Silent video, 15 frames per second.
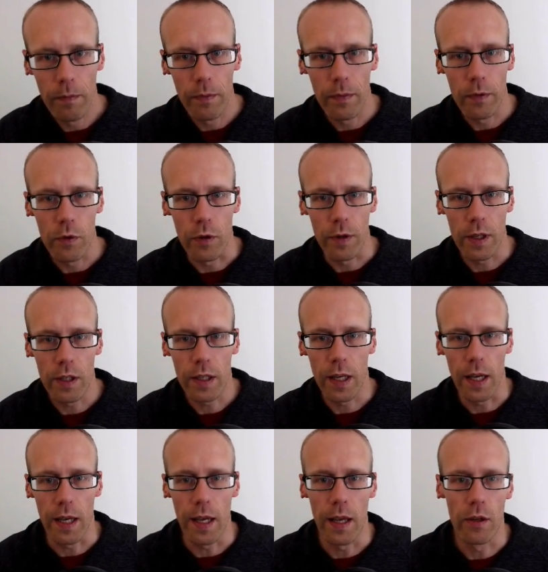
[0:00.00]
So this
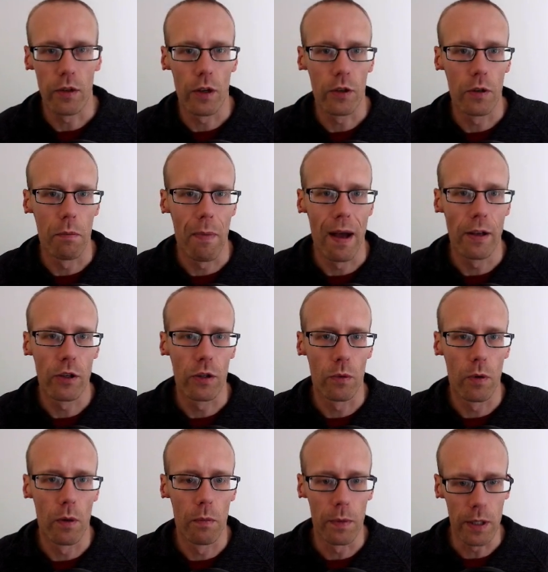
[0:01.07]
key here has got to match the
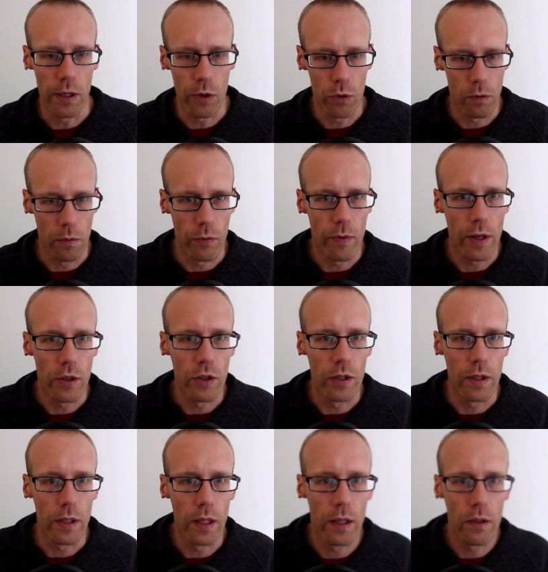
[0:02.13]
one we used when we
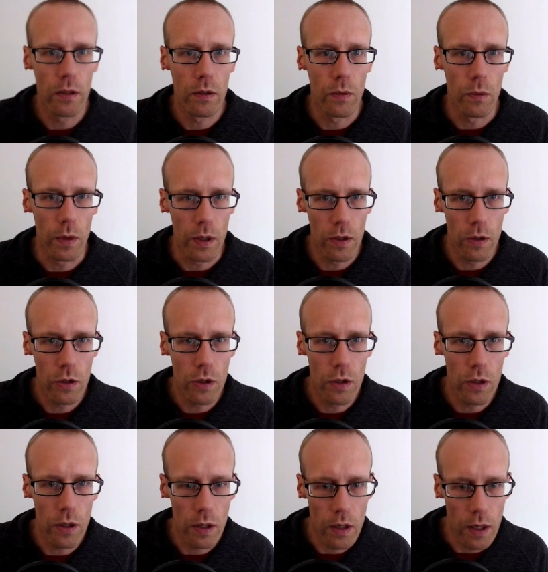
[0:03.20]
registered it, which
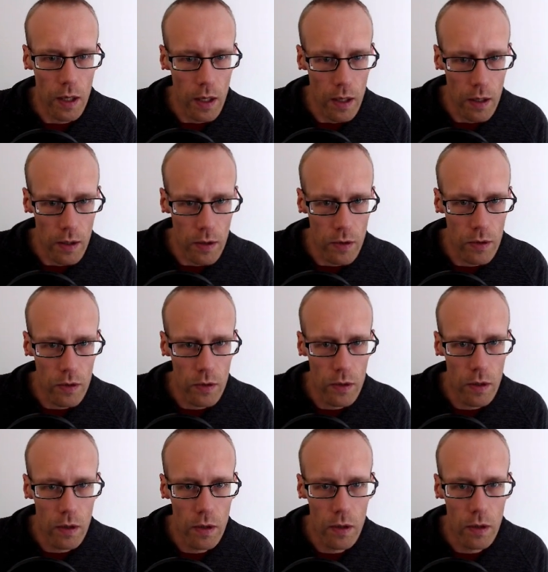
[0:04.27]
is
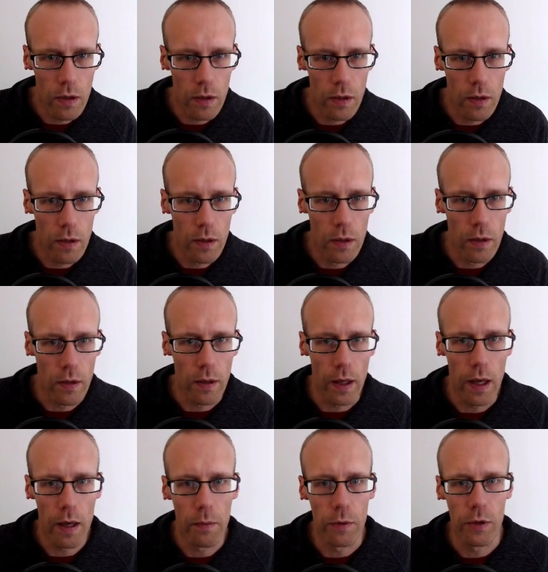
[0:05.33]

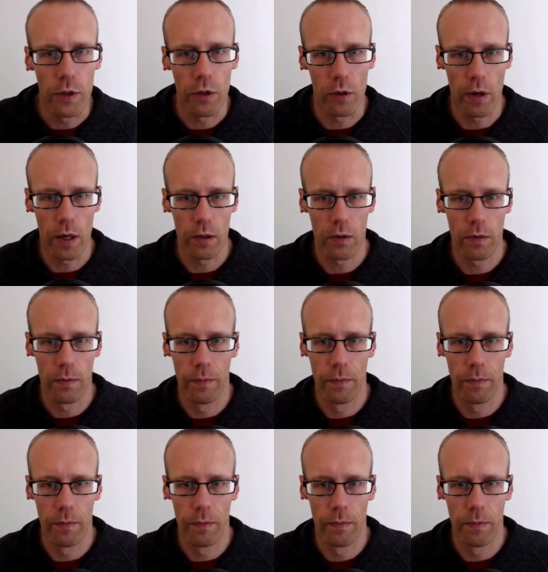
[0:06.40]
there, which is correct.